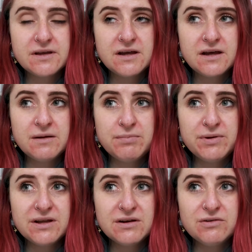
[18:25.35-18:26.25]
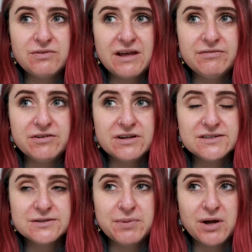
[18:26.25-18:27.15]
uh, putting a lot of effort
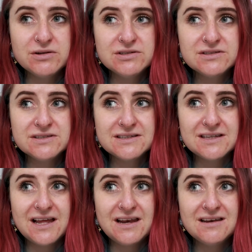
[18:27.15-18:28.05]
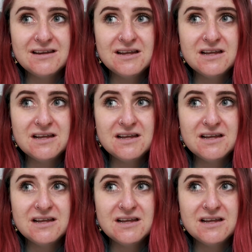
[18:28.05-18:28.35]
into a post and then